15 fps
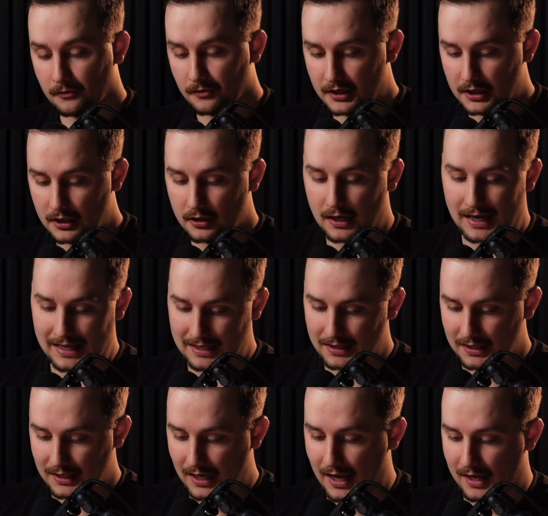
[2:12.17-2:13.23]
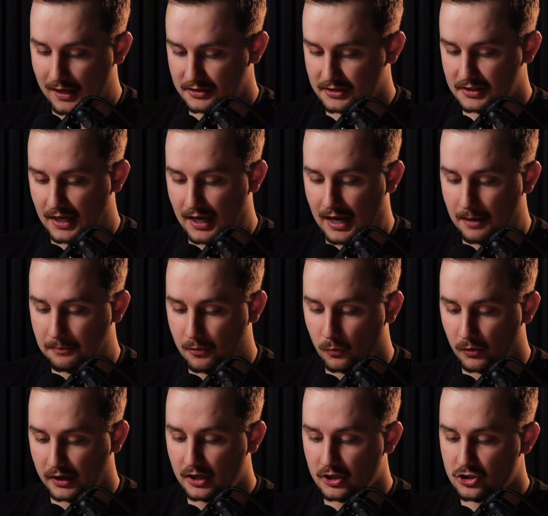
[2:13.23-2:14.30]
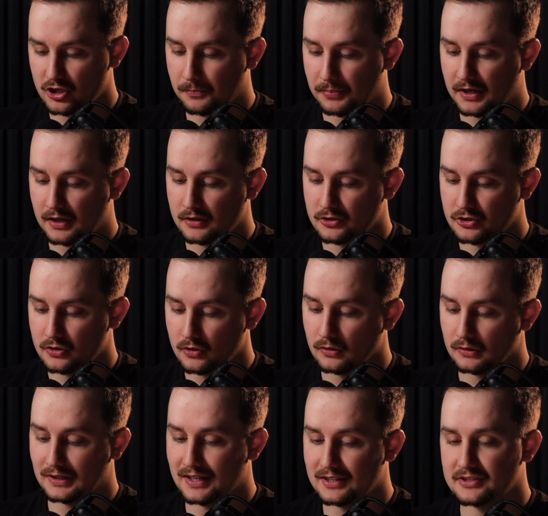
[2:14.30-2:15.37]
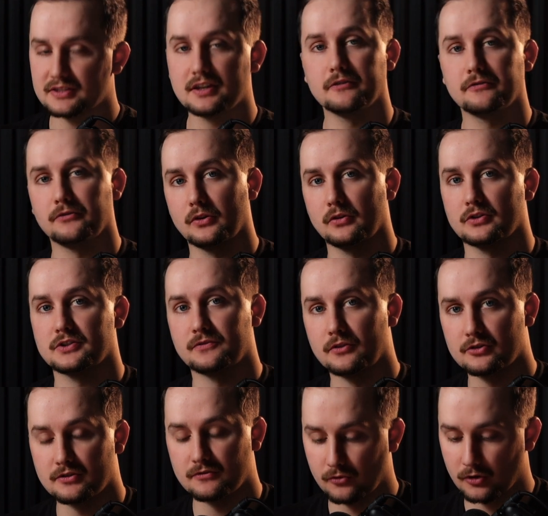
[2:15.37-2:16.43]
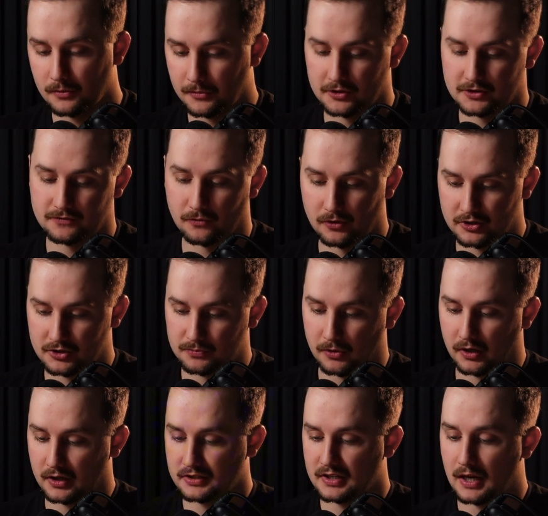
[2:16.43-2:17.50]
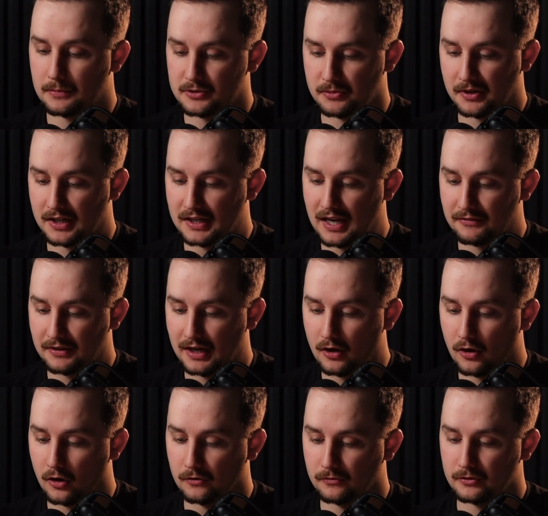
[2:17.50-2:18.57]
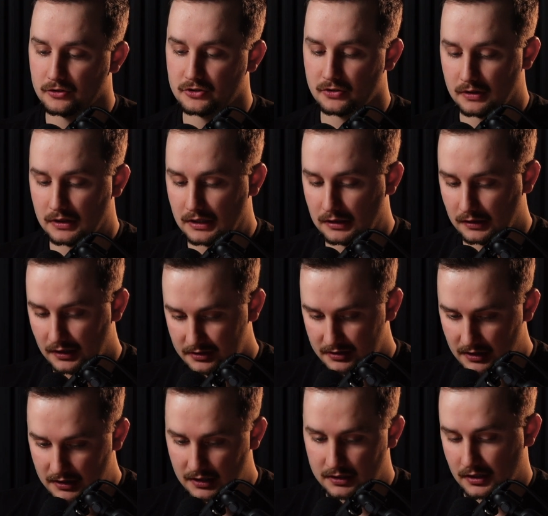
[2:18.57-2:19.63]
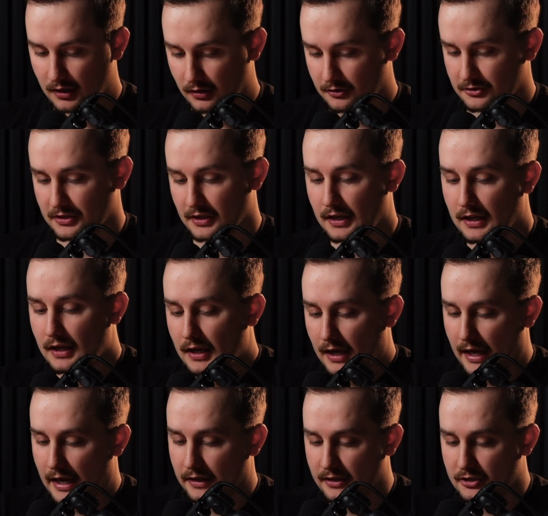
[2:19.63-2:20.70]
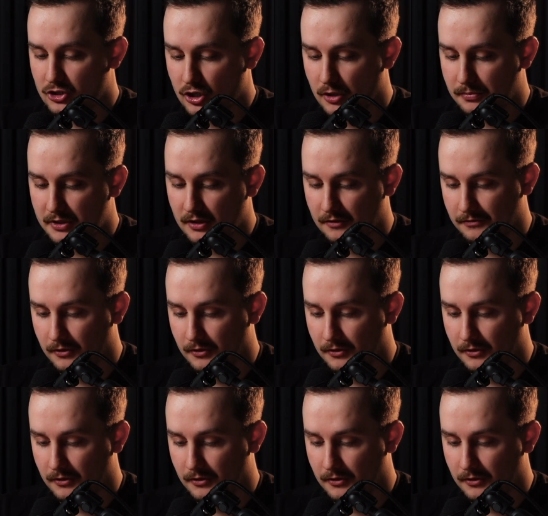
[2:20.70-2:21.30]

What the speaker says: over here in the Etsy app, and we're going to jump into listing photos first and foremost for this product type. So I'm going to navigate over to the listing details, and let's jump into the